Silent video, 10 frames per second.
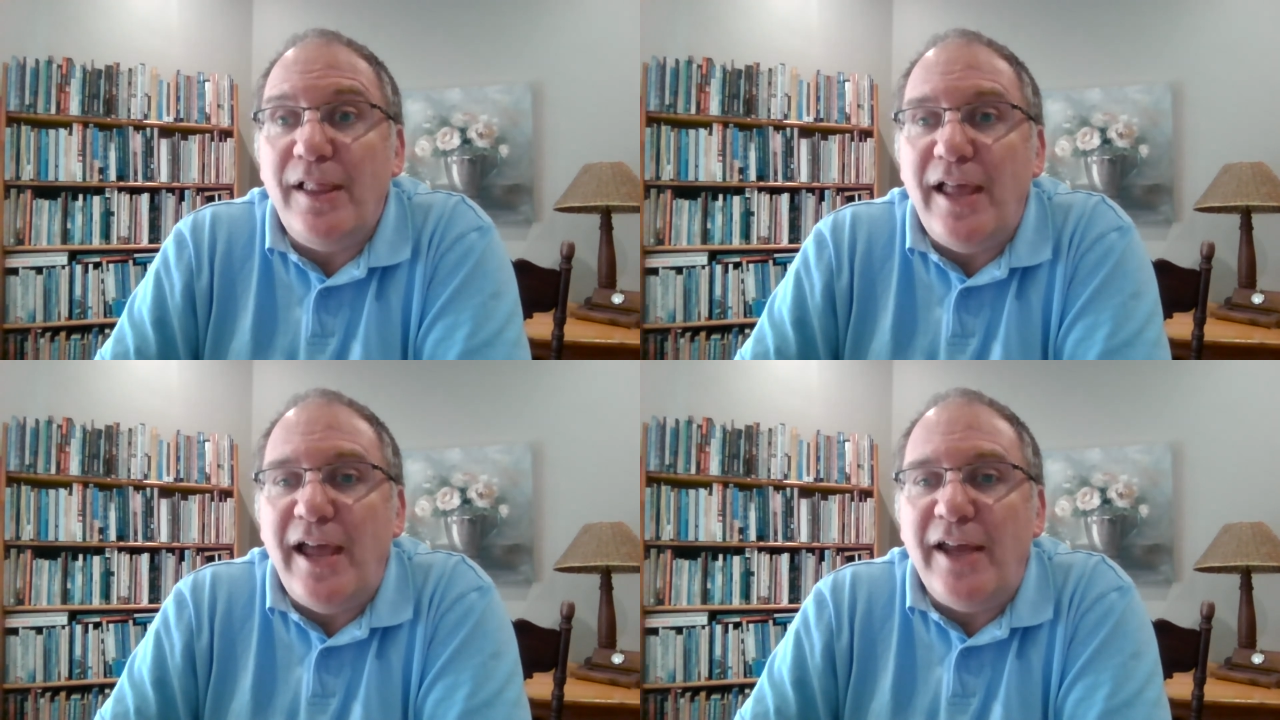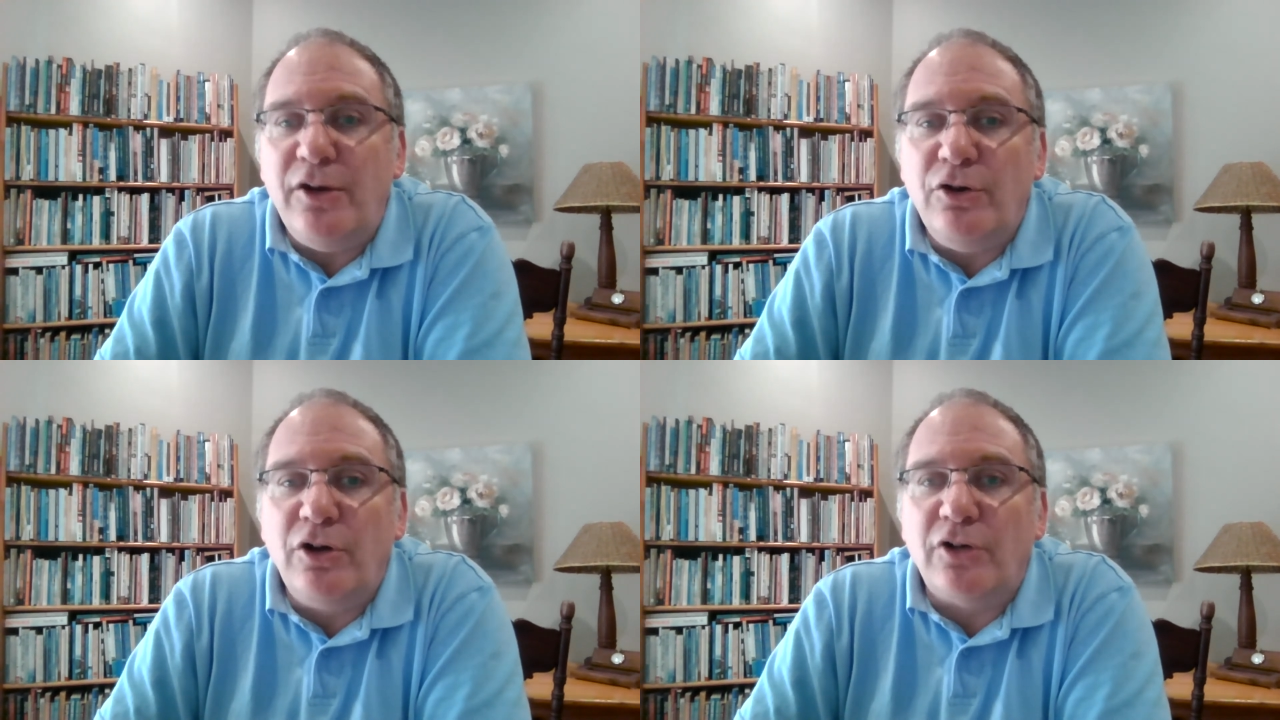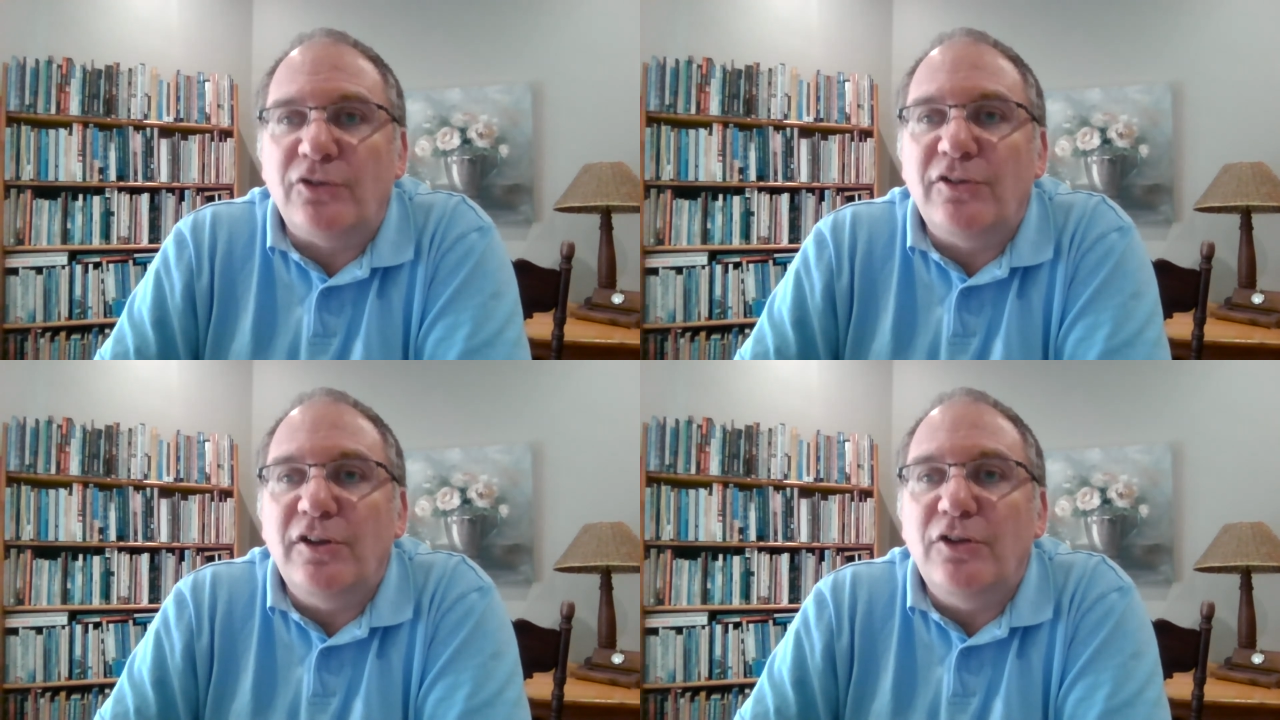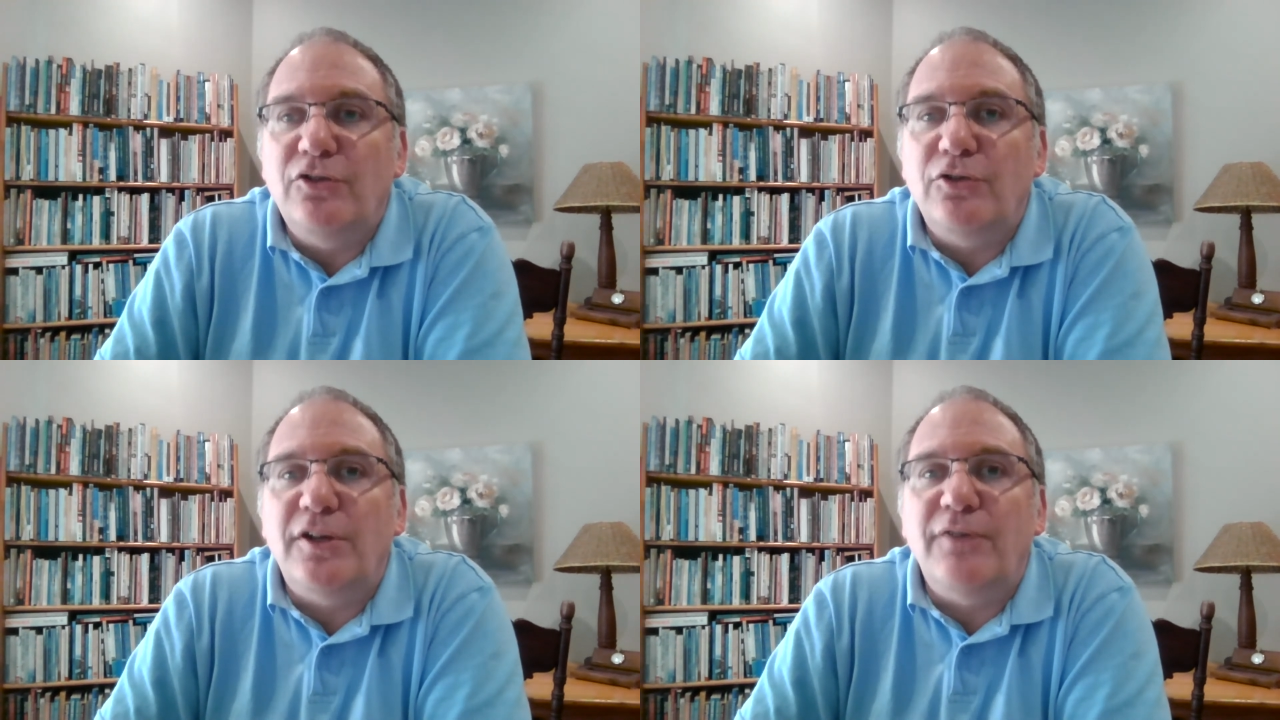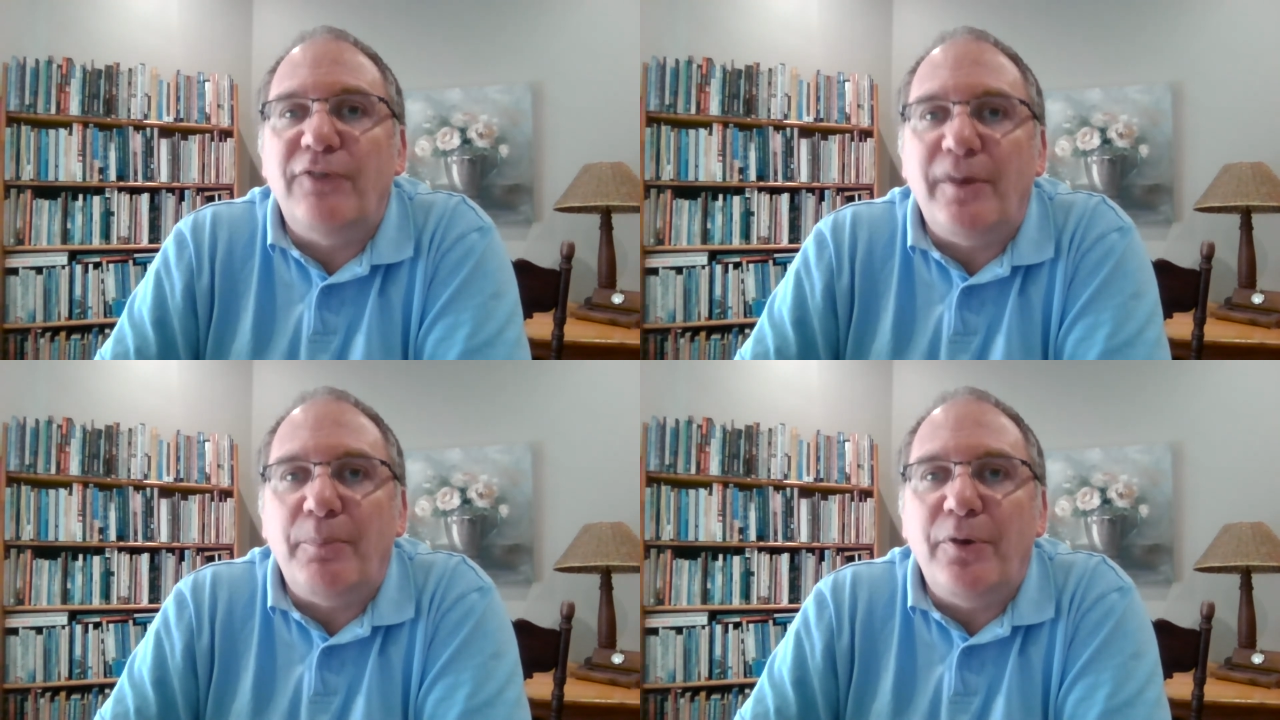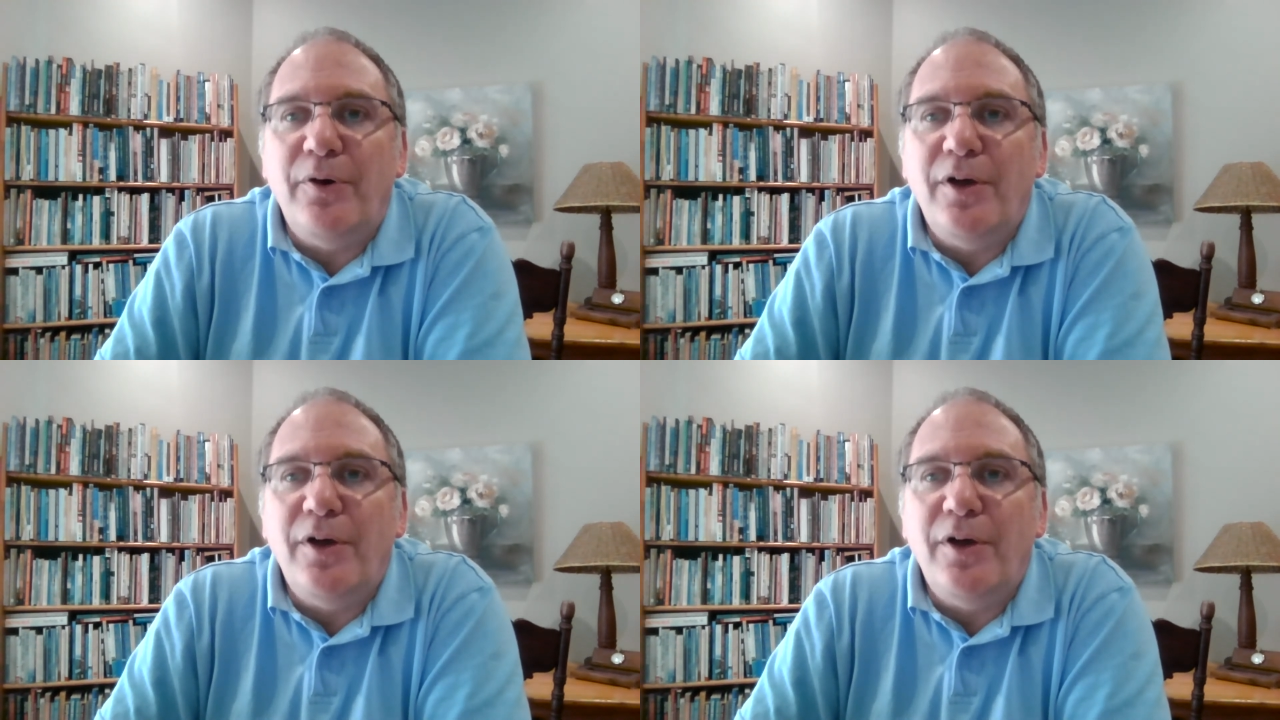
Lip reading: and not to give up.